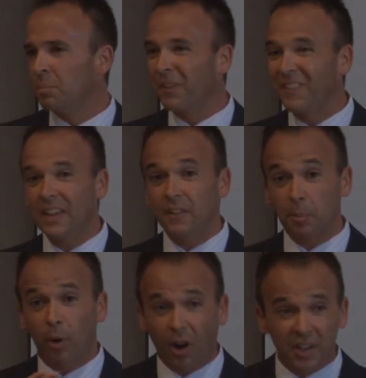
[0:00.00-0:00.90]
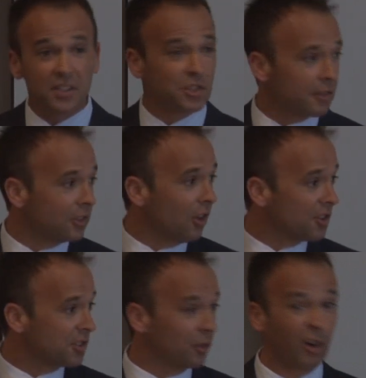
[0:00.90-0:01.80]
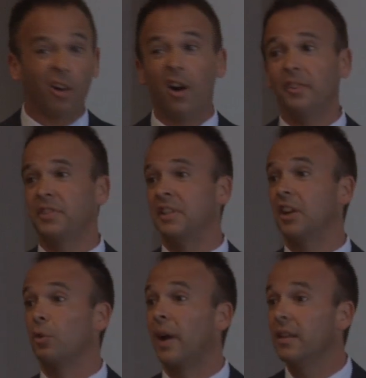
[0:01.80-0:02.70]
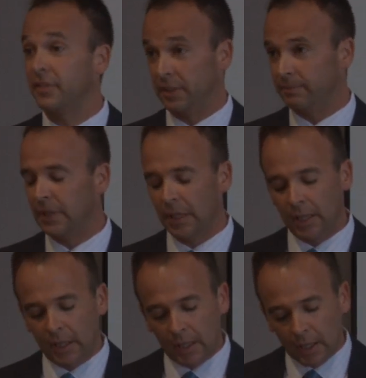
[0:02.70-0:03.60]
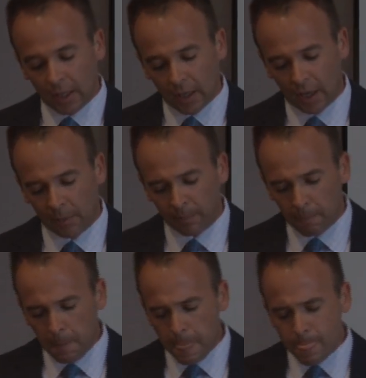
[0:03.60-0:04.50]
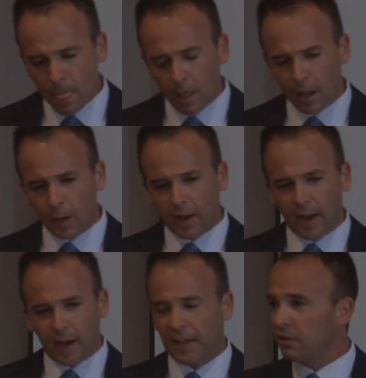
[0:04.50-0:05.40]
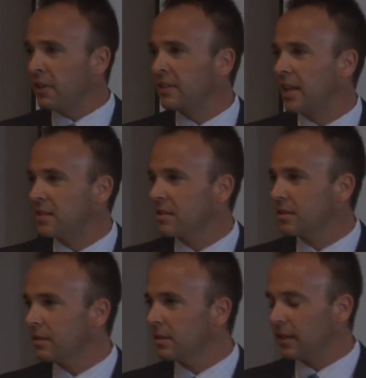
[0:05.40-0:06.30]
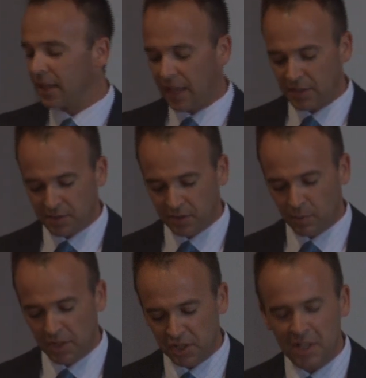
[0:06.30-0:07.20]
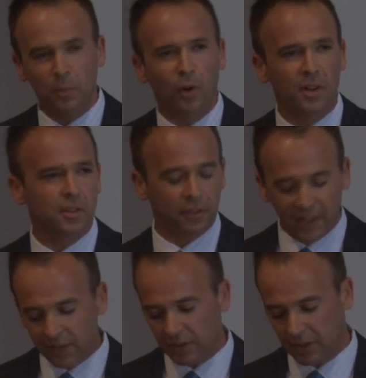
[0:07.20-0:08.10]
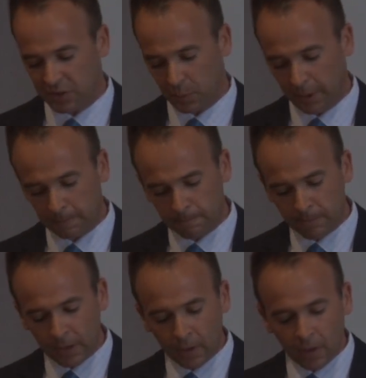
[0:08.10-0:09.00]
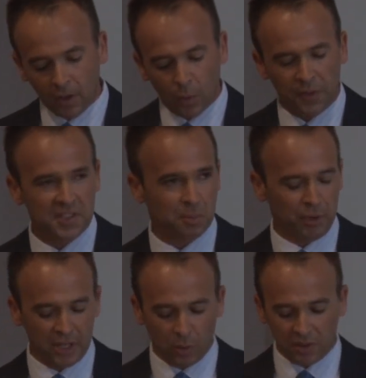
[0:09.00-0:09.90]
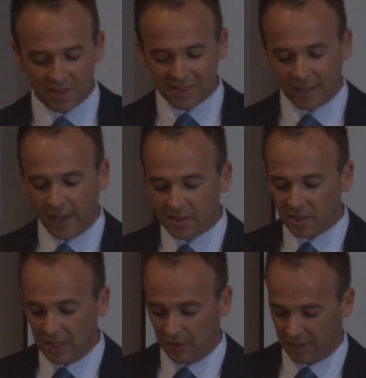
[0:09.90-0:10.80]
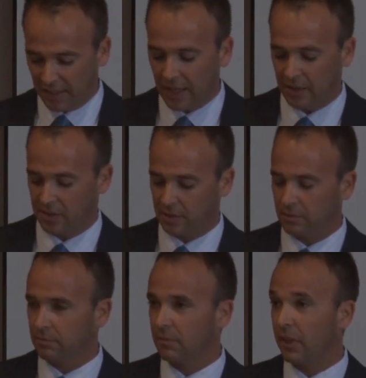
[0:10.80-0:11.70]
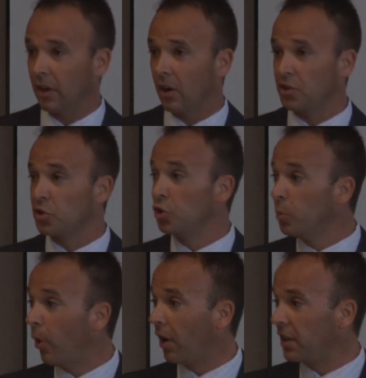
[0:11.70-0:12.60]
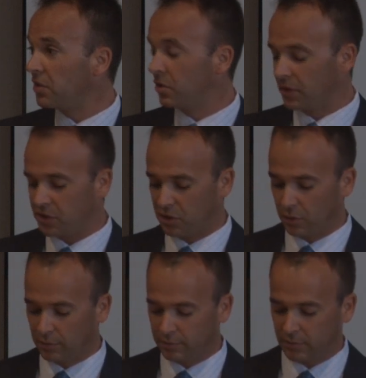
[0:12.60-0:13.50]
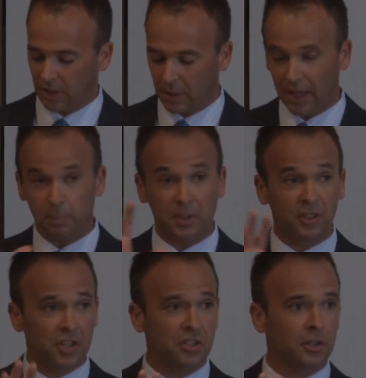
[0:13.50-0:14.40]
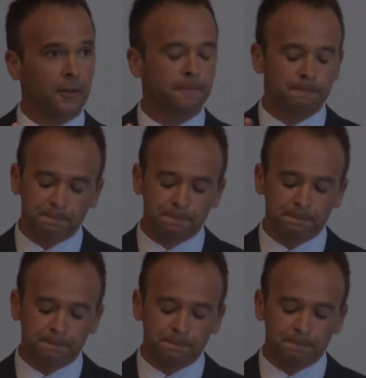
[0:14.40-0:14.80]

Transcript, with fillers: but the, the parties to the lawsuit are often irrelevant. Um, I don't think that's the case so much anymore. So think of it this way. When the Supreme Court decides to hear a case, there are two parties to the suit, a, a petitioner